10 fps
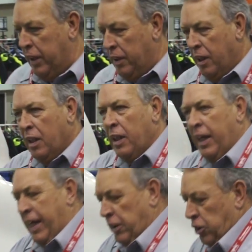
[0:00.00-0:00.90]
kit.
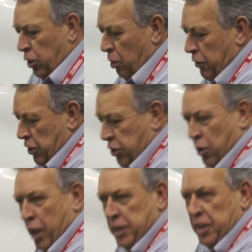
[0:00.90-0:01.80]
It has 2 of the
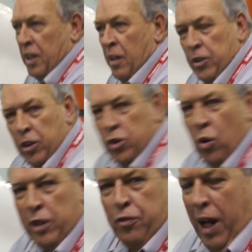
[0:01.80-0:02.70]
struts, they're
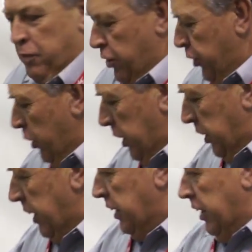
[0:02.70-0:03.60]
25 to
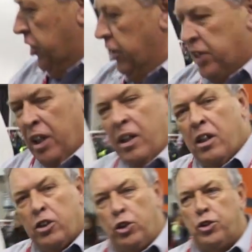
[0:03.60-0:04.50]
36 inches,
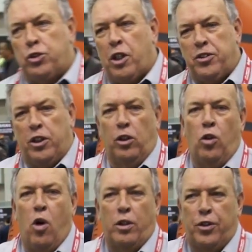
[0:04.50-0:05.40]
2 struts that are
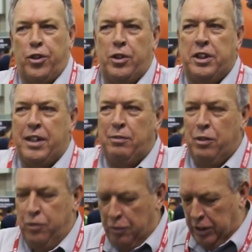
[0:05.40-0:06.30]
longer, 37
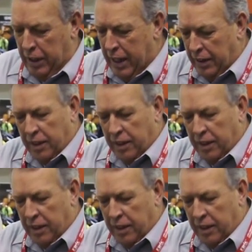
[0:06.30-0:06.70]
to 58.